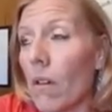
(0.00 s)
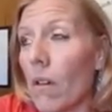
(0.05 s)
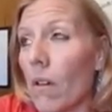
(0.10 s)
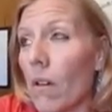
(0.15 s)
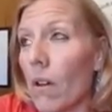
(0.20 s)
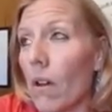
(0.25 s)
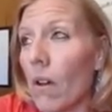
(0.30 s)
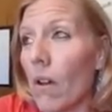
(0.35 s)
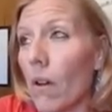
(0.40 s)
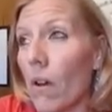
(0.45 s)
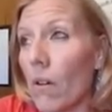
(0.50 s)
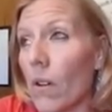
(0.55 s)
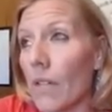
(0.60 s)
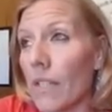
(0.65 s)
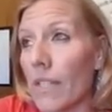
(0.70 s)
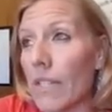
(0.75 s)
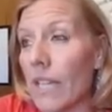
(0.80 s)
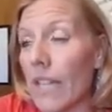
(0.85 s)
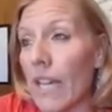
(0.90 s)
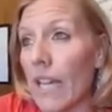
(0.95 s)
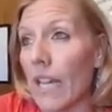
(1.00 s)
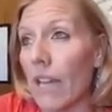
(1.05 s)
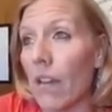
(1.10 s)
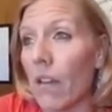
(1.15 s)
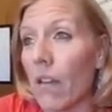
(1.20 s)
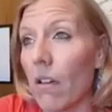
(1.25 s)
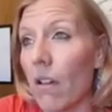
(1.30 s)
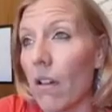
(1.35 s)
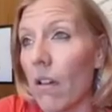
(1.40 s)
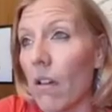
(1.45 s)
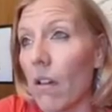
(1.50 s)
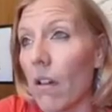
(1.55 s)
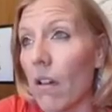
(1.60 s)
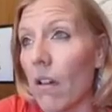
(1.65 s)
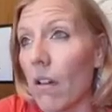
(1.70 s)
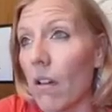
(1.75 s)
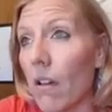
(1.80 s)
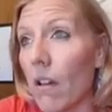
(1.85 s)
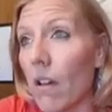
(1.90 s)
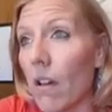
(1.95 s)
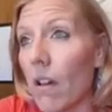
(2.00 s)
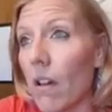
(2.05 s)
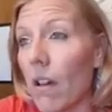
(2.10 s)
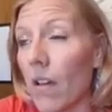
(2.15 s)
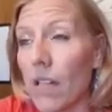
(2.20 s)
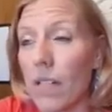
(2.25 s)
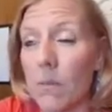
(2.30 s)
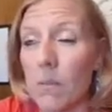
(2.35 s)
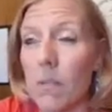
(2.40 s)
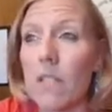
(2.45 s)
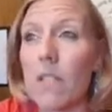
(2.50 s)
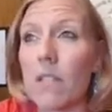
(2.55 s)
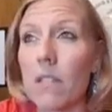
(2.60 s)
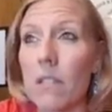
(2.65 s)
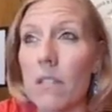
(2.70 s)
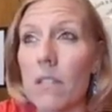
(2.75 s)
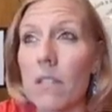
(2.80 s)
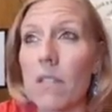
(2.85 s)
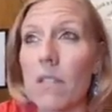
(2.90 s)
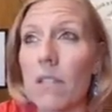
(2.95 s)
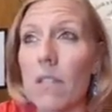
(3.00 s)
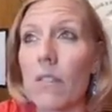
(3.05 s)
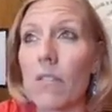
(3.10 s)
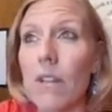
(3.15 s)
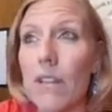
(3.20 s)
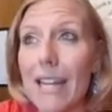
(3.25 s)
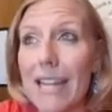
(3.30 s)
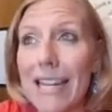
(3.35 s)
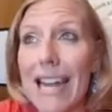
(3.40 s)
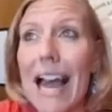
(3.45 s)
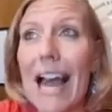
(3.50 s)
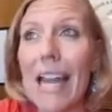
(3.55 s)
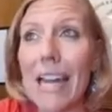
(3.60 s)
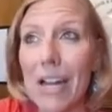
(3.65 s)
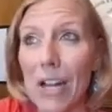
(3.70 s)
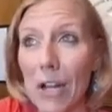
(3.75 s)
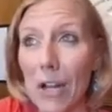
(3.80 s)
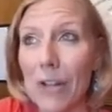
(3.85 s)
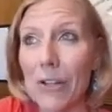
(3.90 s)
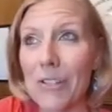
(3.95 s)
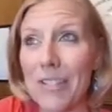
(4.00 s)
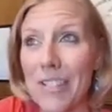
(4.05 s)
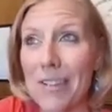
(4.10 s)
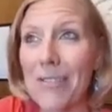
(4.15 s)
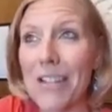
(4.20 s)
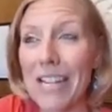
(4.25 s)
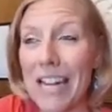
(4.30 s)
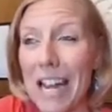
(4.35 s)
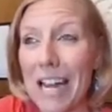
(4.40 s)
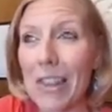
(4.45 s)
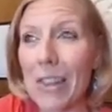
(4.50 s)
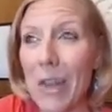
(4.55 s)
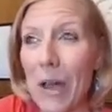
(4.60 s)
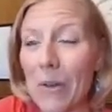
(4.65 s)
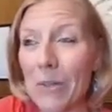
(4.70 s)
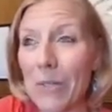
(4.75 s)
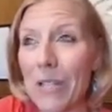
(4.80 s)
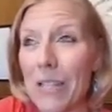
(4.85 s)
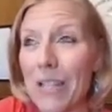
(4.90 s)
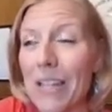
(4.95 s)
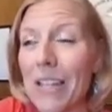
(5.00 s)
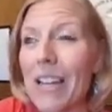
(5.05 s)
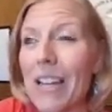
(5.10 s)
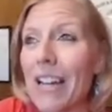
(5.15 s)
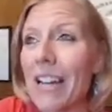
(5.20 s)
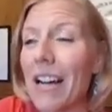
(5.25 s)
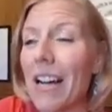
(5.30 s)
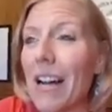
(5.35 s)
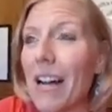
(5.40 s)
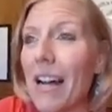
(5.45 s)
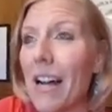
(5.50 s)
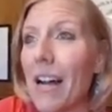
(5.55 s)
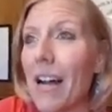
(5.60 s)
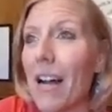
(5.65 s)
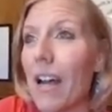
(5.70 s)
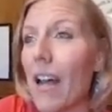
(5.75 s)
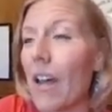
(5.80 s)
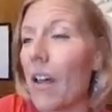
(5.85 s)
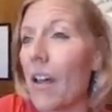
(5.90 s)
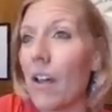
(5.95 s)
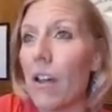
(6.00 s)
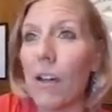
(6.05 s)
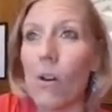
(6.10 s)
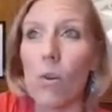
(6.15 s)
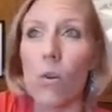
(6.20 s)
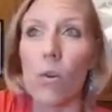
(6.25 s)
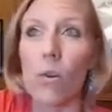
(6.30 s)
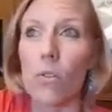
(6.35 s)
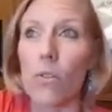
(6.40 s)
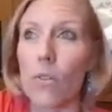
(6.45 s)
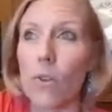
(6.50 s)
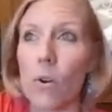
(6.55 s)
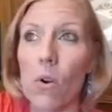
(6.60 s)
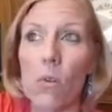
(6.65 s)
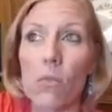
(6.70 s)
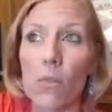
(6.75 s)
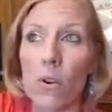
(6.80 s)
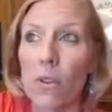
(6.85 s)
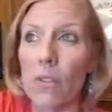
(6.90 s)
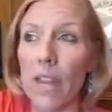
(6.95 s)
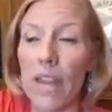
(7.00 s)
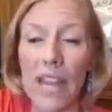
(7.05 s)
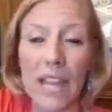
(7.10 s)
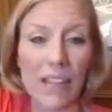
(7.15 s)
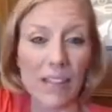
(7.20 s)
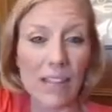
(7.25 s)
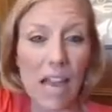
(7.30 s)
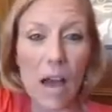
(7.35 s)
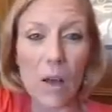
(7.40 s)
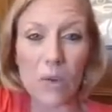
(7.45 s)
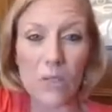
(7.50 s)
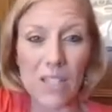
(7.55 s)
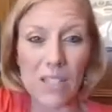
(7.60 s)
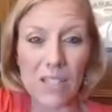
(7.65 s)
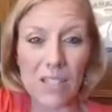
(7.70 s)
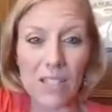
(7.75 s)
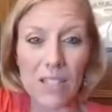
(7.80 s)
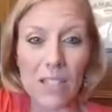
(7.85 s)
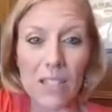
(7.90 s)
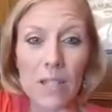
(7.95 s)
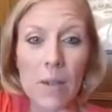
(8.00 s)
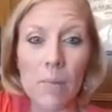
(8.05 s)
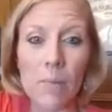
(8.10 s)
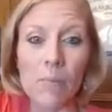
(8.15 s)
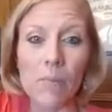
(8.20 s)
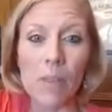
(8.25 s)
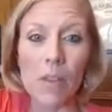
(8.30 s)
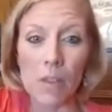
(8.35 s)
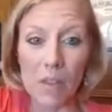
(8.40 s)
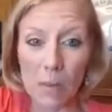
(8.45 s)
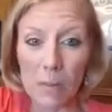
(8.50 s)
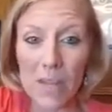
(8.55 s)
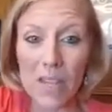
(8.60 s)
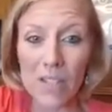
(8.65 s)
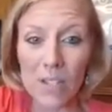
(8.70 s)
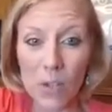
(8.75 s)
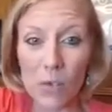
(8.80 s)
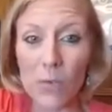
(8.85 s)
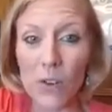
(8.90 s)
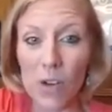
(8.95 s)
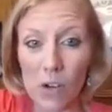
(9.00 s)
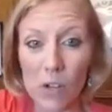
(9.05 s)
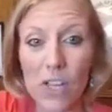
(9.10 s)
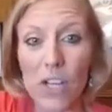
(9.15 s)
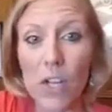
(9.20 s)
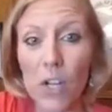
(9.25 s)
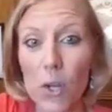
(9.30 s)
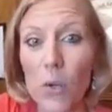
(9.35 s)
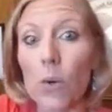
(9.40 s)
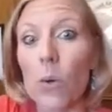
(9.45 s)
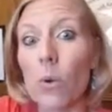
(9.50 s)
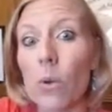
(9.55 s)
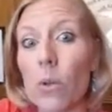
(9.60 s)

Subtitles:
let's see, I guess it'd be 79,000, or they're over in the 8,000s. That means they're fairly new.